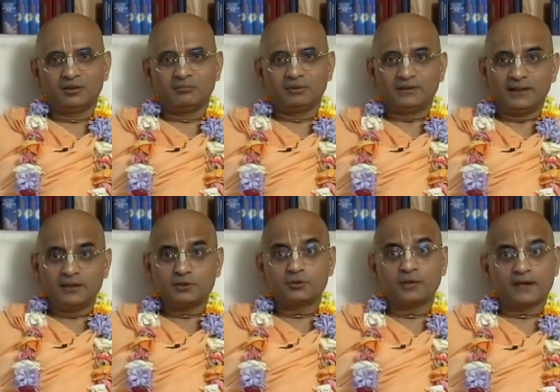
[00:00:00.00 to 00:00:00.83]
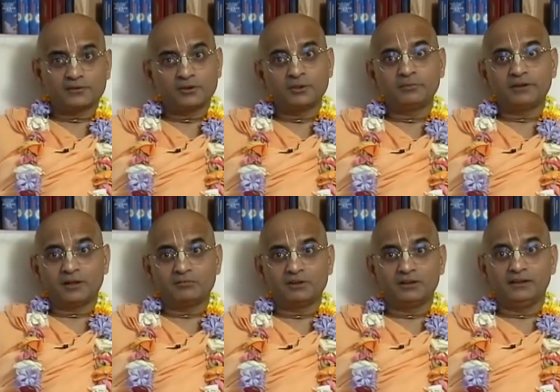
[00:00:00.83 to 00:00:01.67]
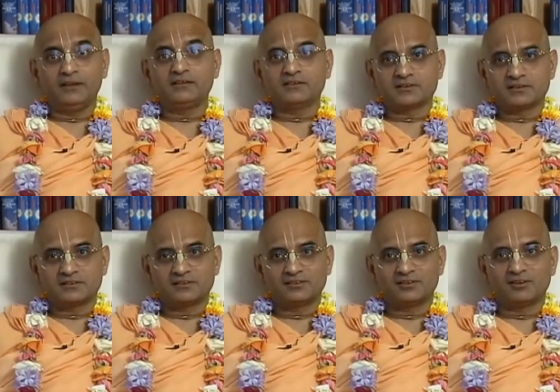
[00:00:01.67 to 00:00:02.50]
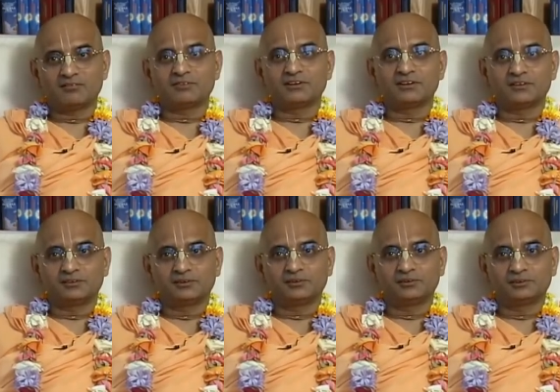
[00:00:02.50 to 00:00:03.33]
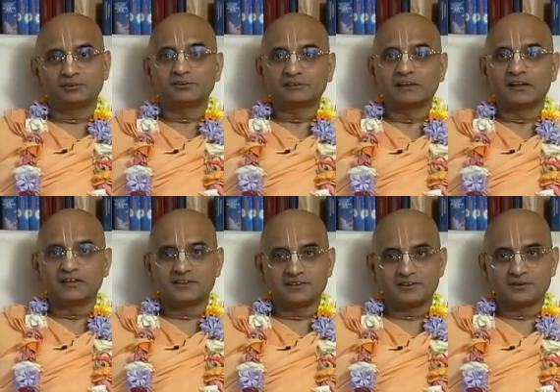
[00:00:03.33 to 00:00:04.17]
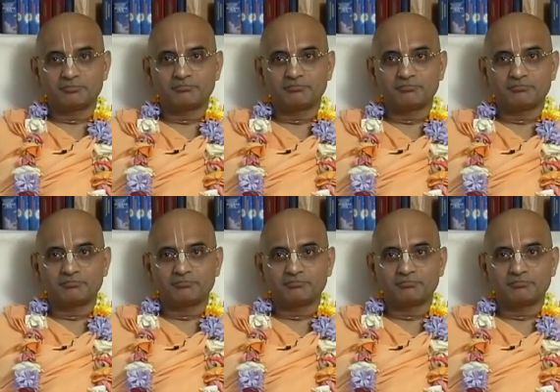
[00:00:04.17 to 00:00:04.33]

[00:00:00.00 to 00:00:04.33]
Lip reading: But they should actually become the leader of the society.